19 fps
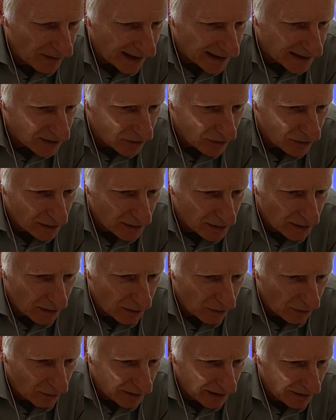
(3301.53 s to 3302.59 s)
that's all
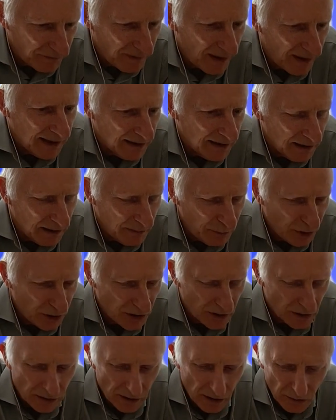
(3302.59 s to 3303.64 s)
all defined in
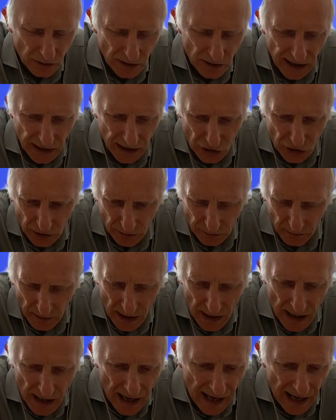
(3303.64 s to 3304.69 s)
musical notation,
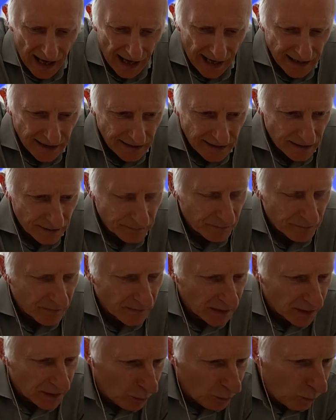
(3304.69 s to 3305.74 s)
and
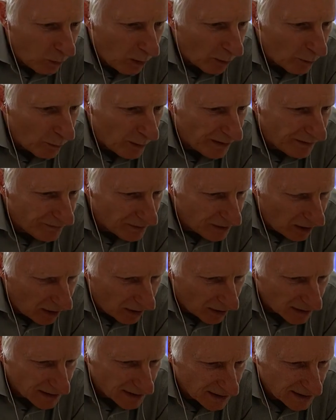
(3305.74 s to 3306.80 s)
what we've
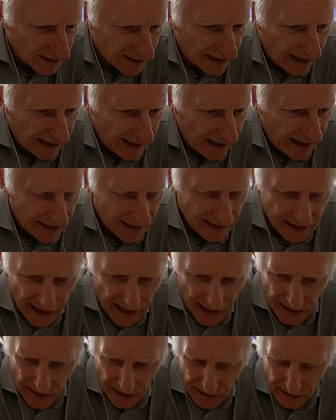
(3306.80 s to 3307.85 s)
got. Uh, and
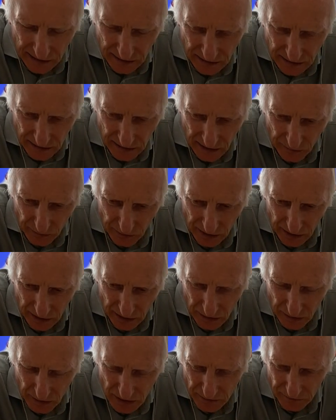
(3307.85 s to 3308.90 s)
again, I can uh, we can
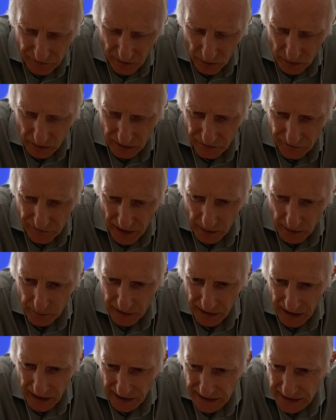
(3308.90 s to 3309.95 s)
do some vocal
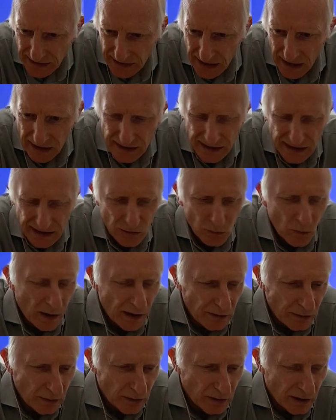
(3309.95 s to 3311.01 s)
development exercises where
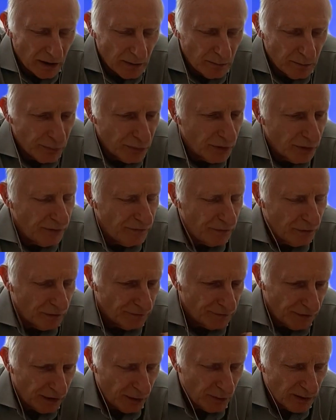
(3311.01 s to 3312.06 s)
you can improve your
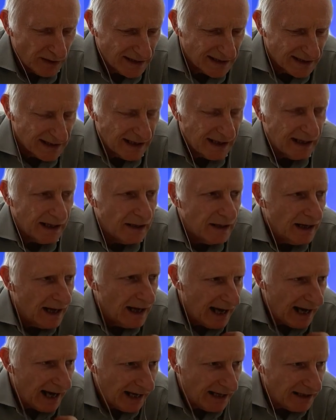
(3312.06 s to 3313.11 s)
fluency,
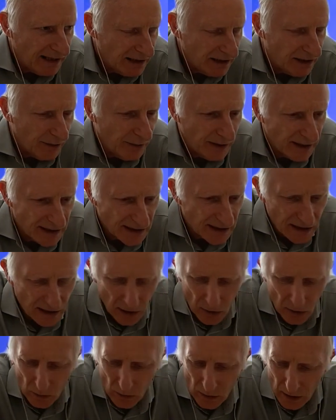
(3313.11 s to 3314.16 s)
and in doing
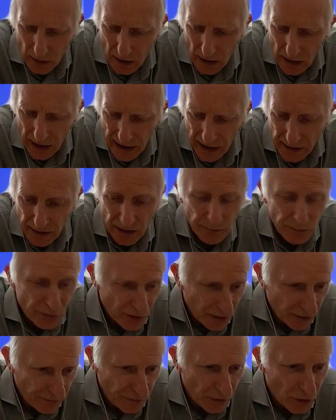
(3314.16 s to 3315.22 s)
so,
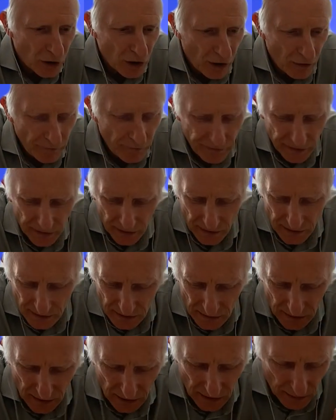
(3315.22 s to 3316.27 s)
improve your confidence.
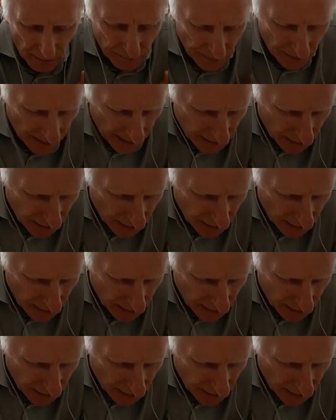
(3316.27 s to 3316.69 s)
But uh,